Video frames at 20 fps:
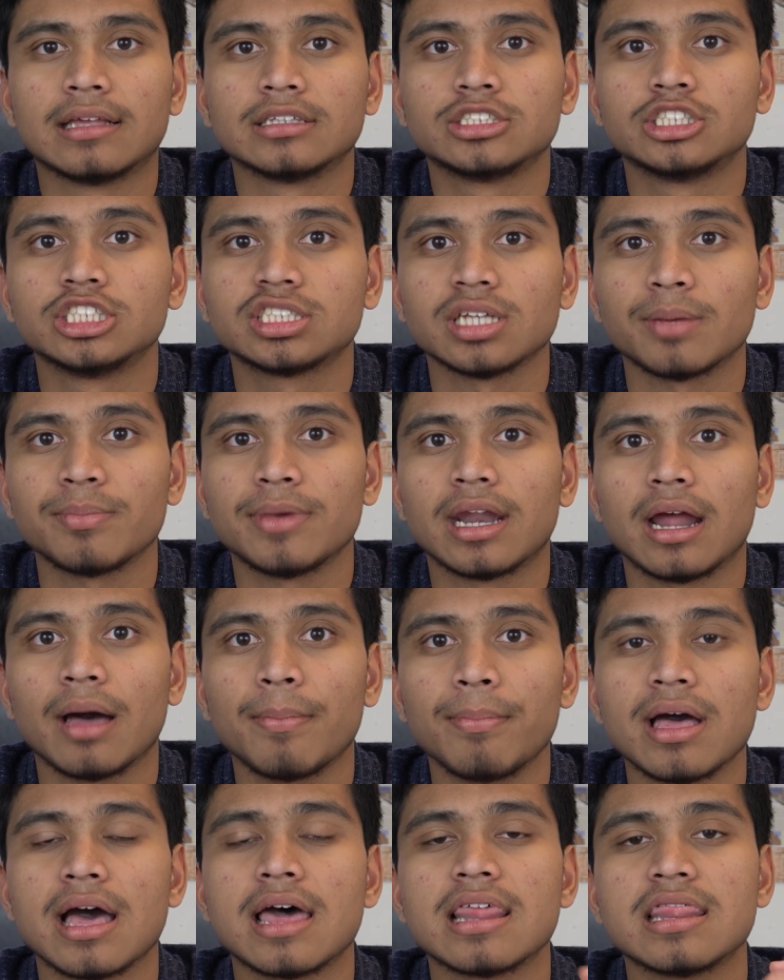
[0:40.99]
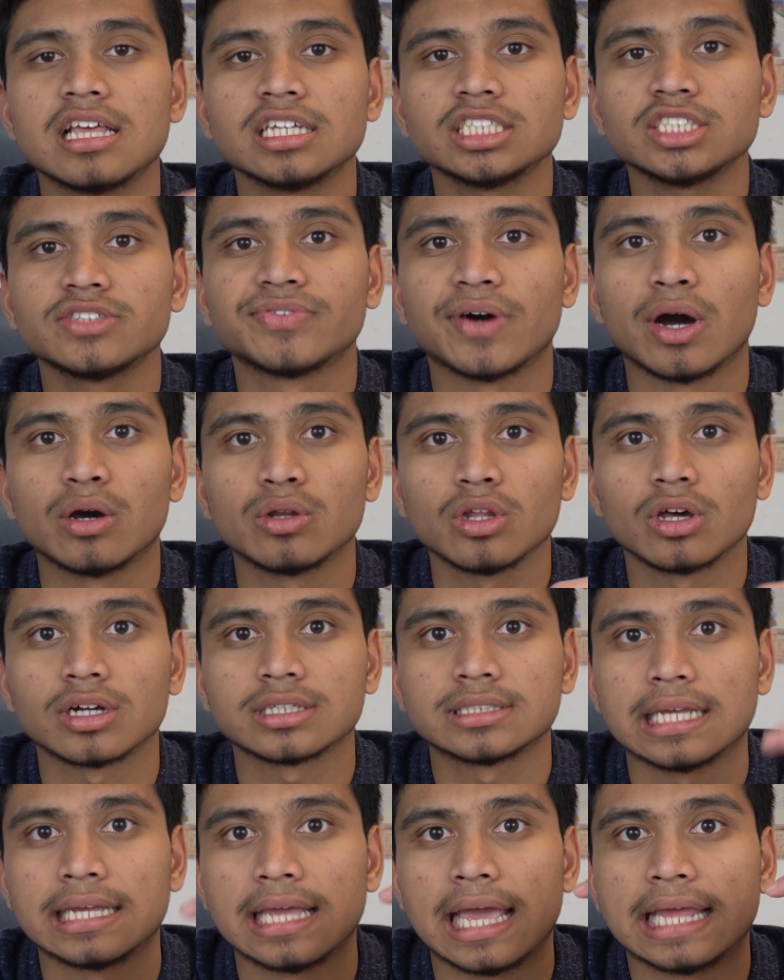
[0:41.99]
To sum it up, this phone
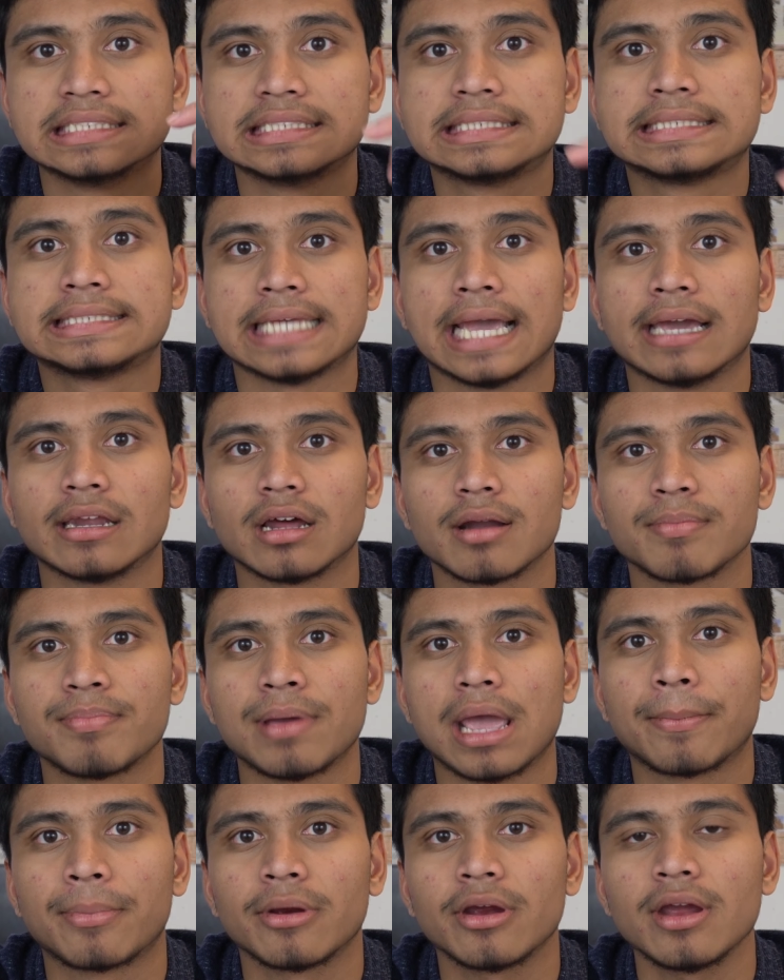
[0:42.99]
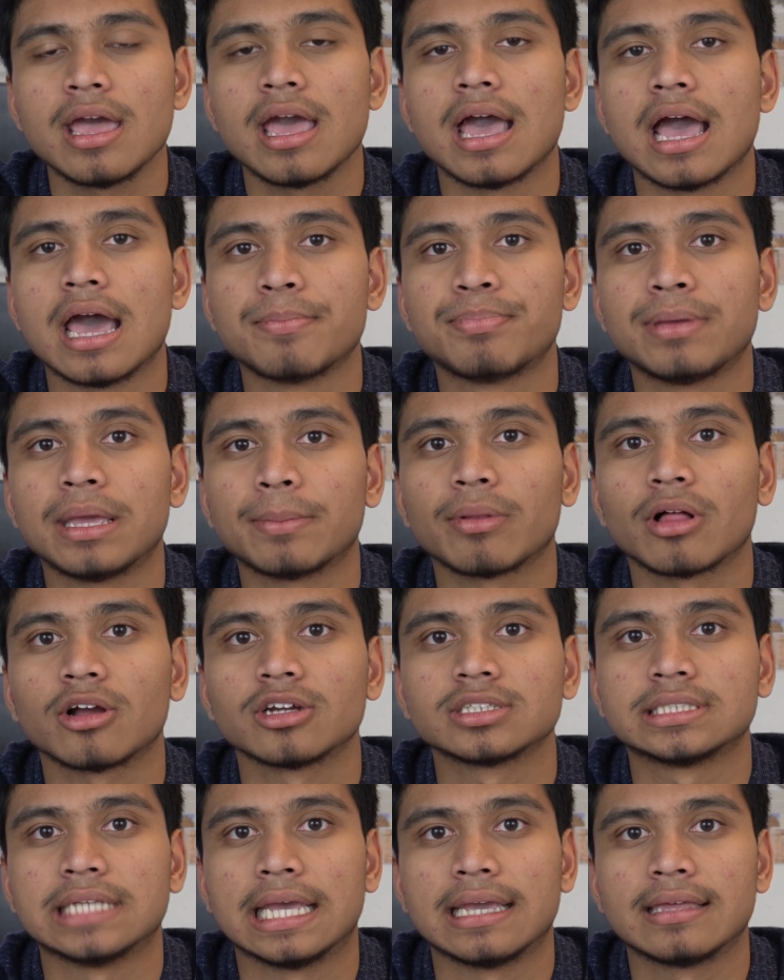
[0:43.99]
looks insane on paper, and people
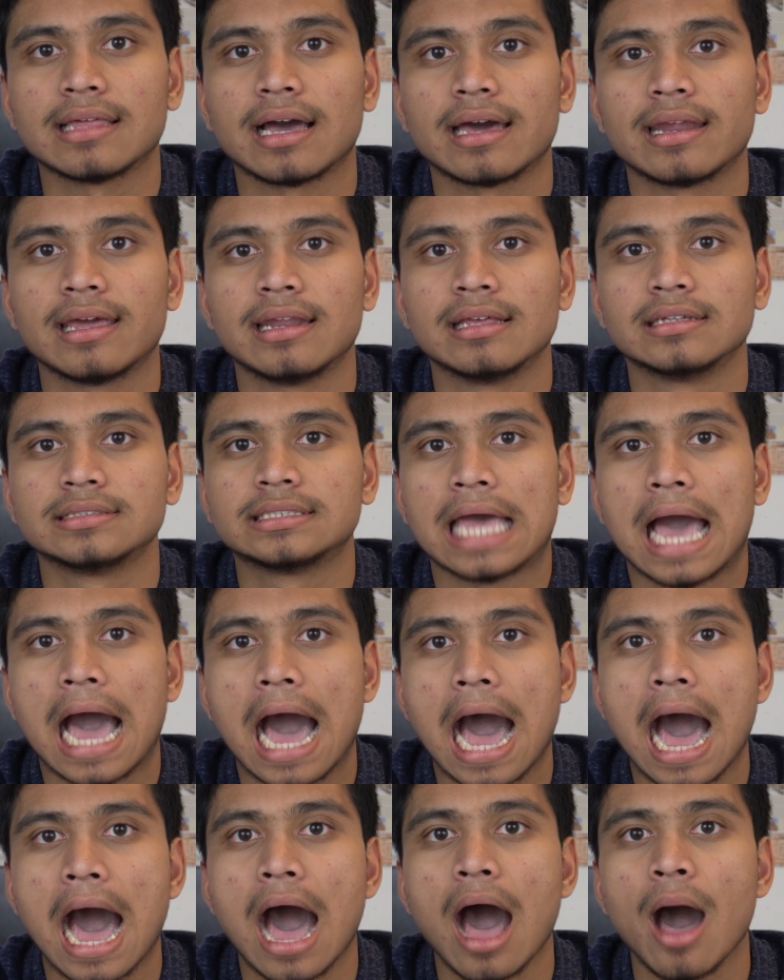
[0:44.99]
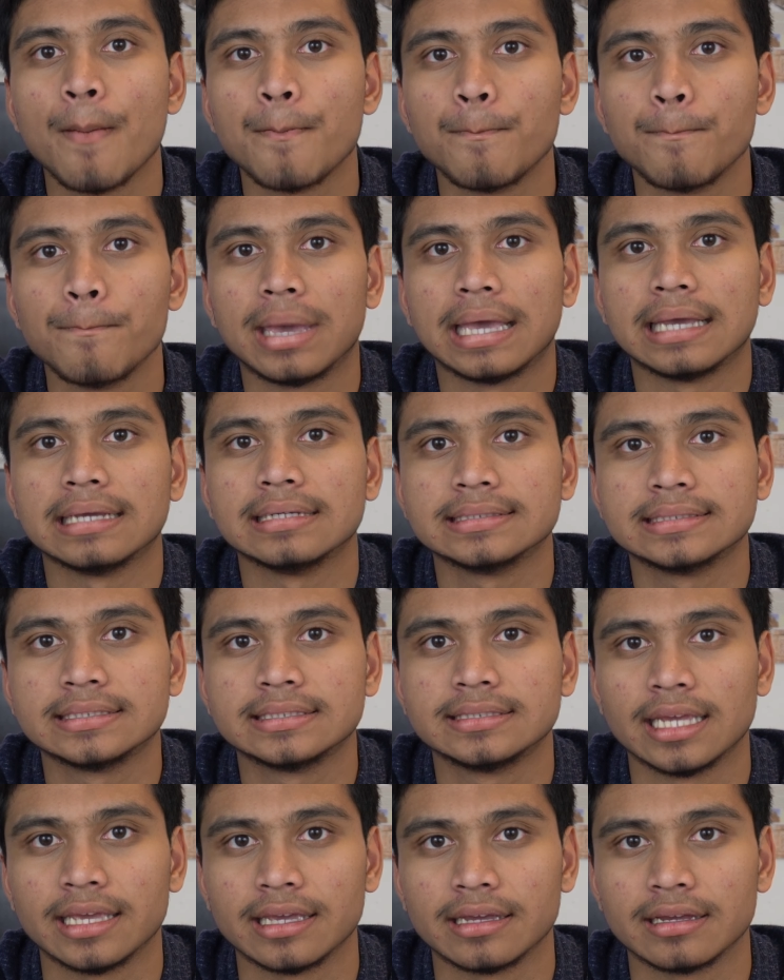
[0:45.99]
are saying that it is
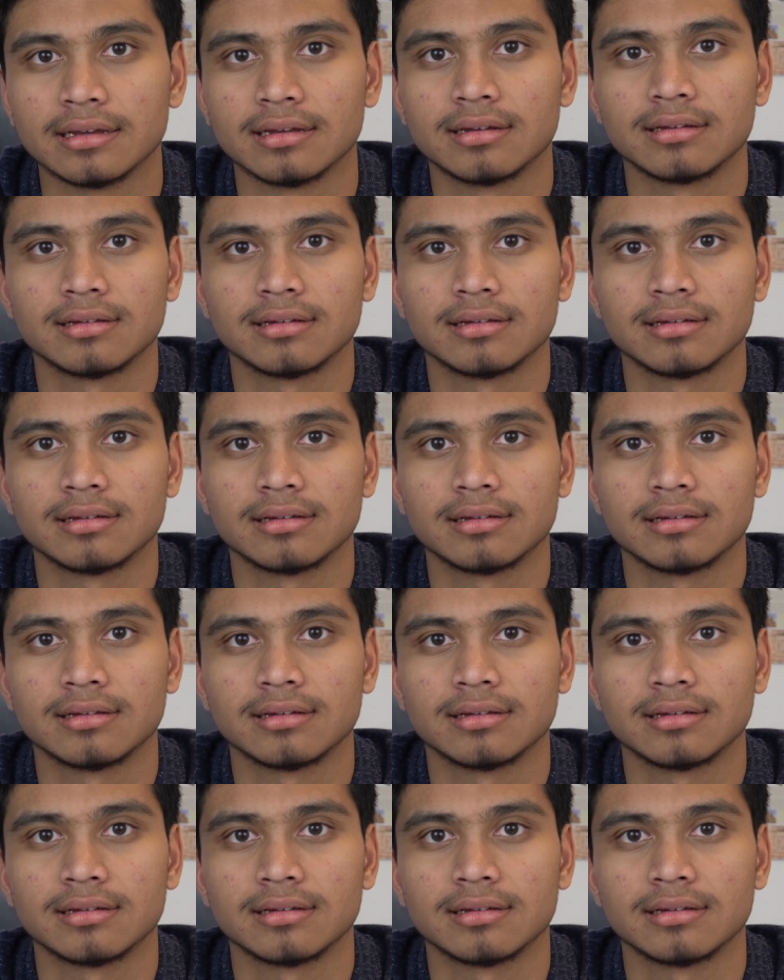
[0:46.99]
amazing.